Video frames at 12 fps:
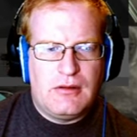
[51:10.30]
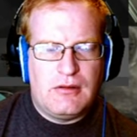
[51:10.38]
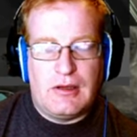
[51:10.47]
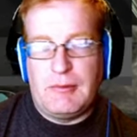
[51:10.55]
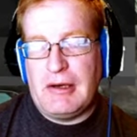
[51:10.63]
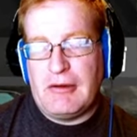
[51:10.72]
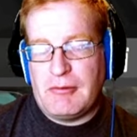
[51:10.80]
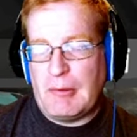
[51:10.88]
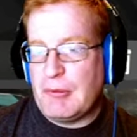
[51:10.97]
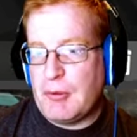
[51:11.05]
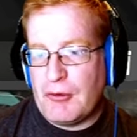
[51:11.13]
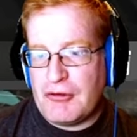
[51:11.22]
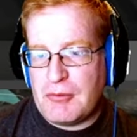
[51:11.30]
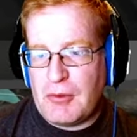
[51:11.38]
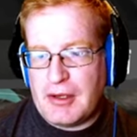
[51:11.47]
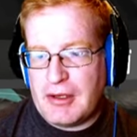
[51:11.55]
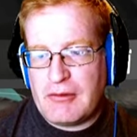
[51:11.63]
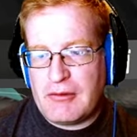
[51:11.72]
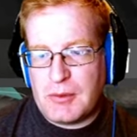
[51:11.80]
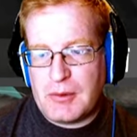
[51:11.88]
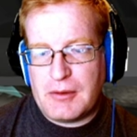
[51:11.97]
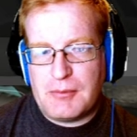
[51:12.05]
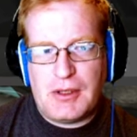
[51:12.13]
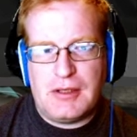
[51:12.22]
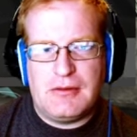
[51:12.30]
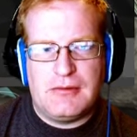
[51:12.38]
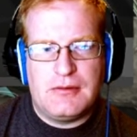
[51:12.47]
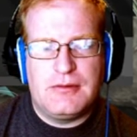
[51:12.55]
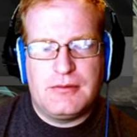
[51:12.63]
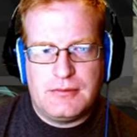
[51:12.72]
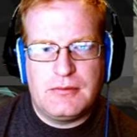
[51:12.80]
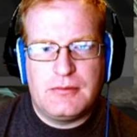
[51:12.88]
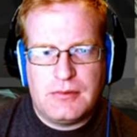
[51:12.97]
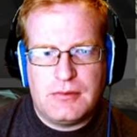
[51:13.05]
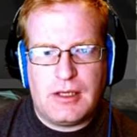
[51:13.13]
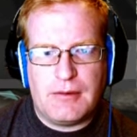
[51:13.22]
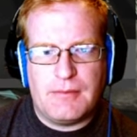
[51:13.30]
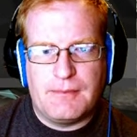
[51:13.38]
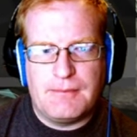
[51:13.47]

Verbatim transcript: I may not remember to post them all in everywhere, but yeah.